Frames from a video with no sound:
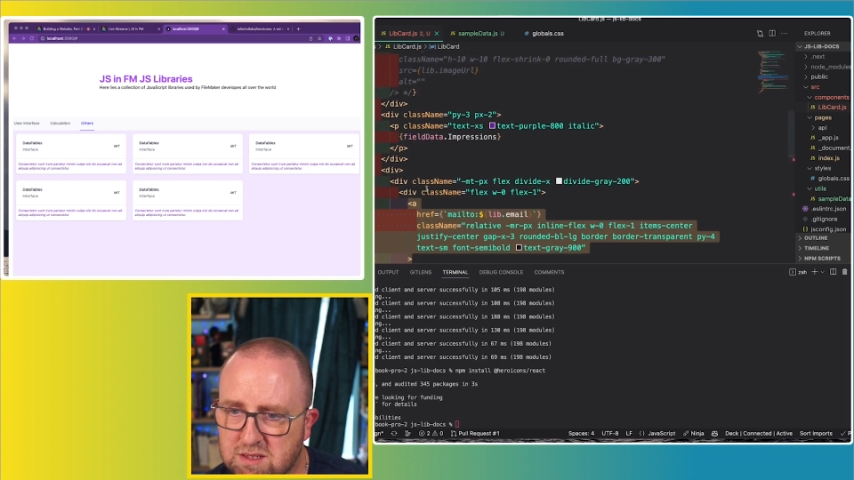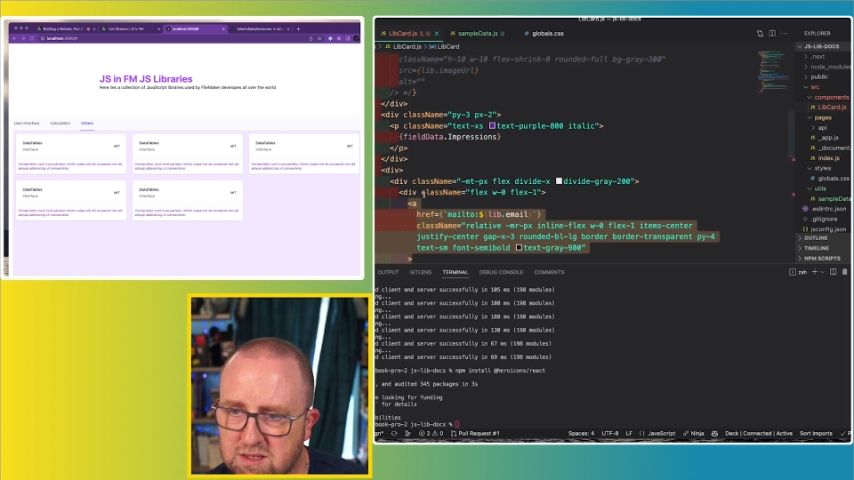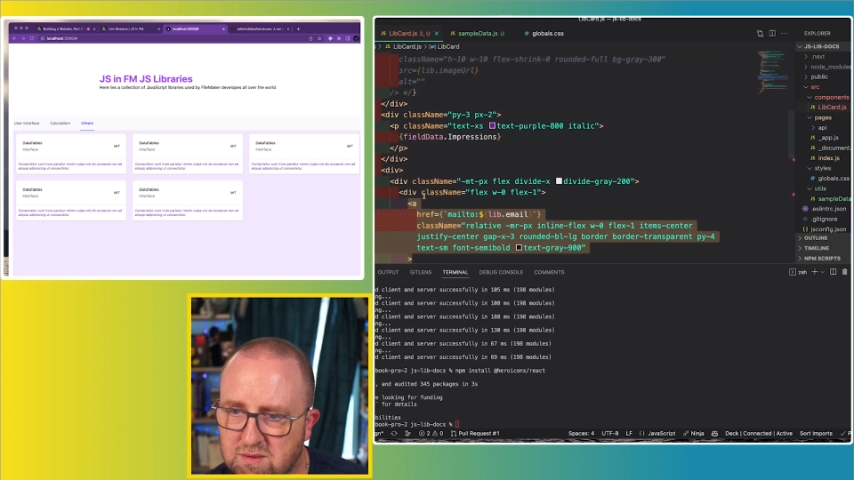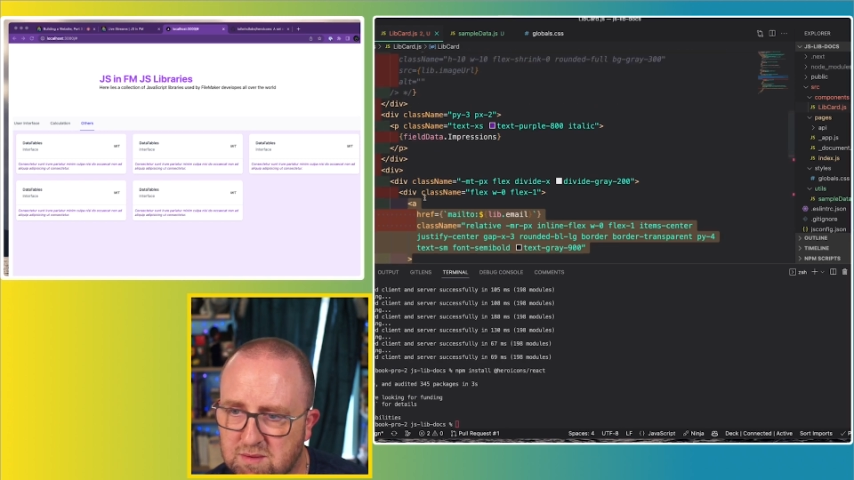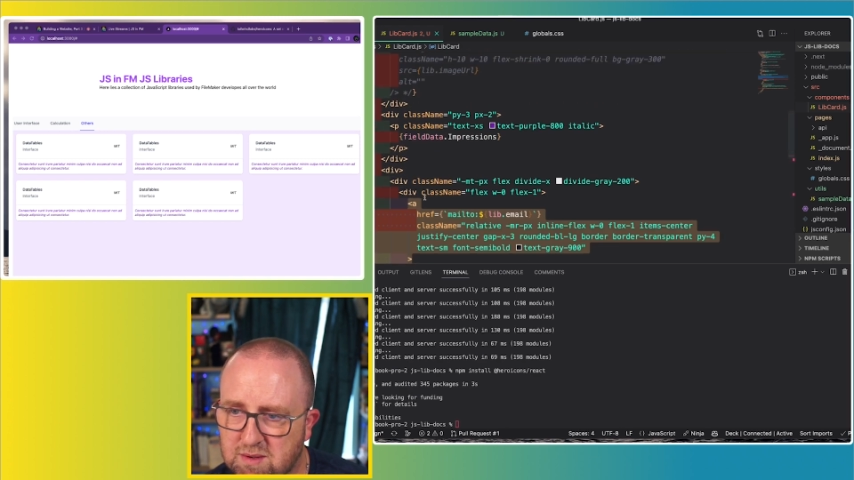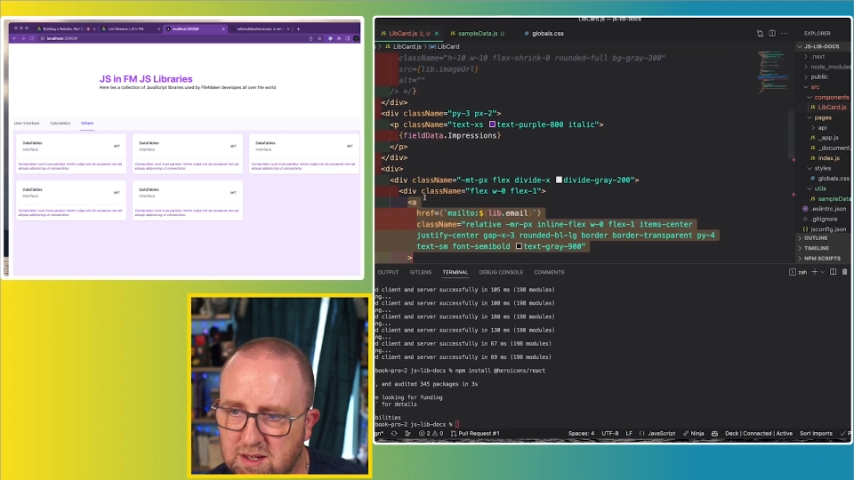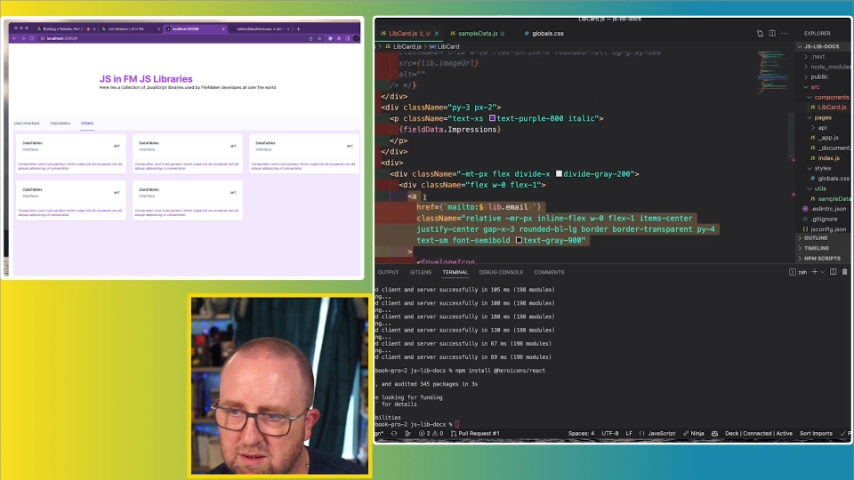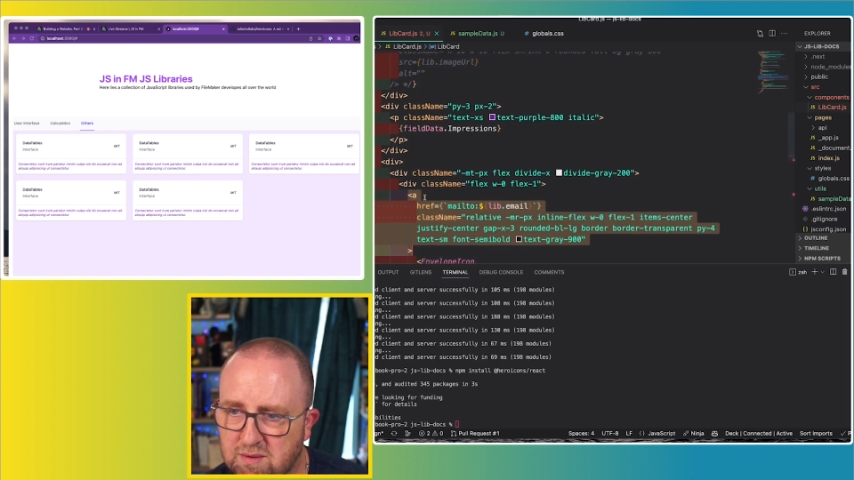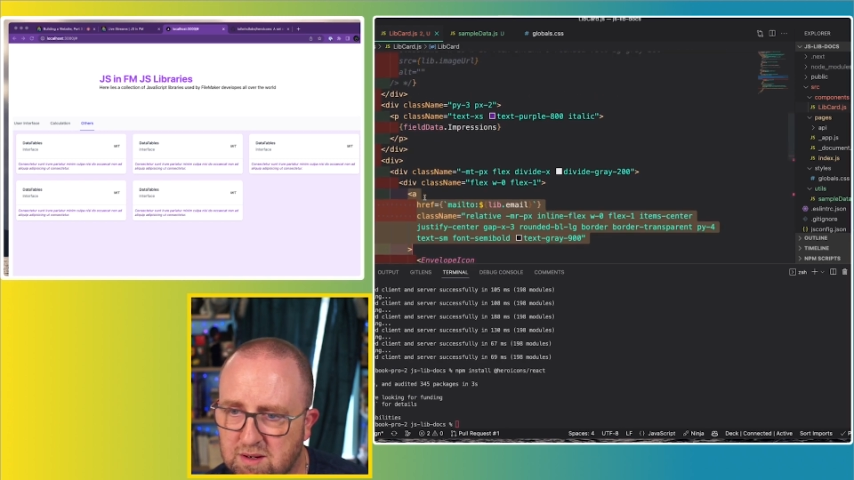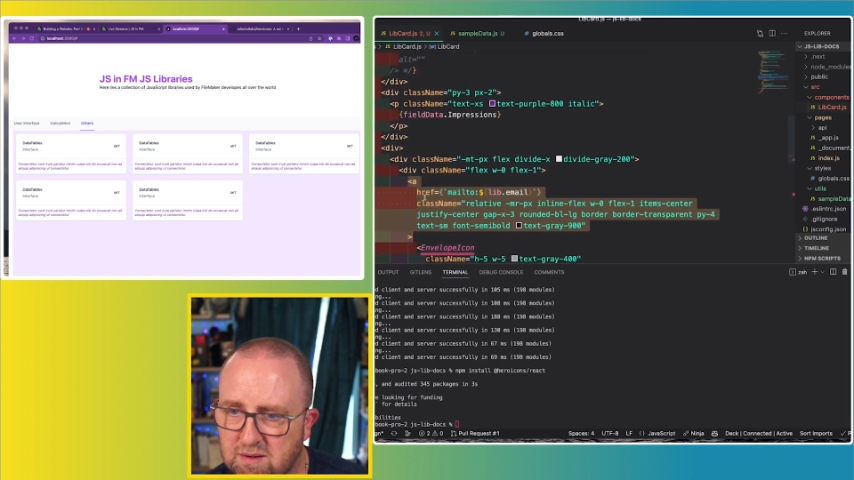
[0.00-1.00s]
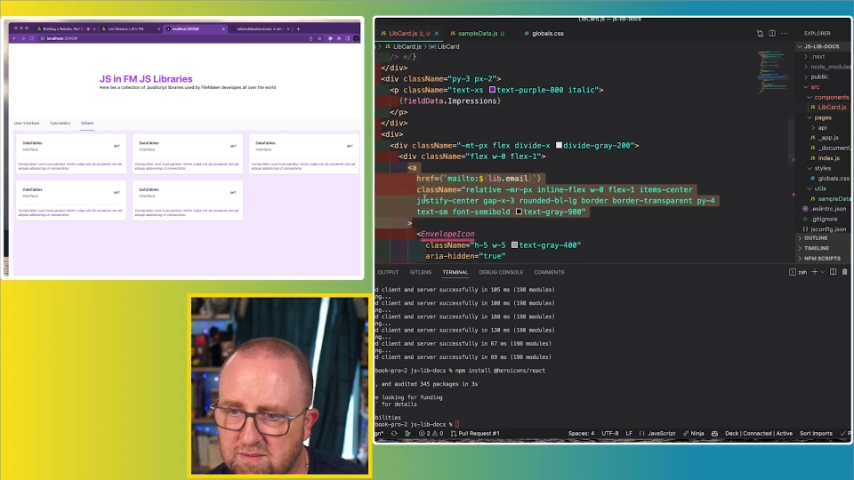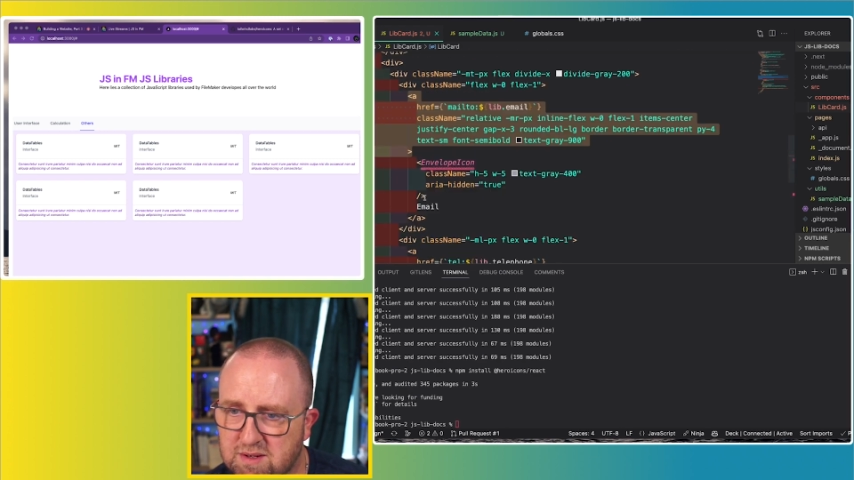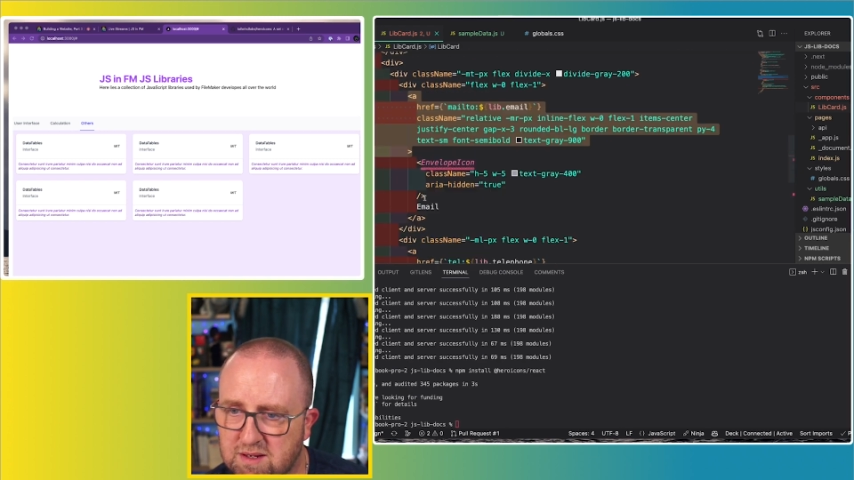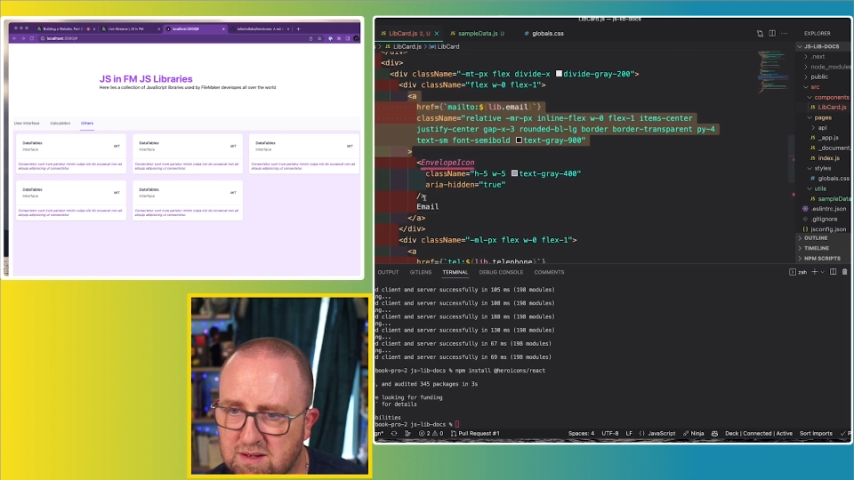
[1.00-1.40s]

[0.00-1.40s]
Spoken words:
Let's see what I'm gonna get rid of.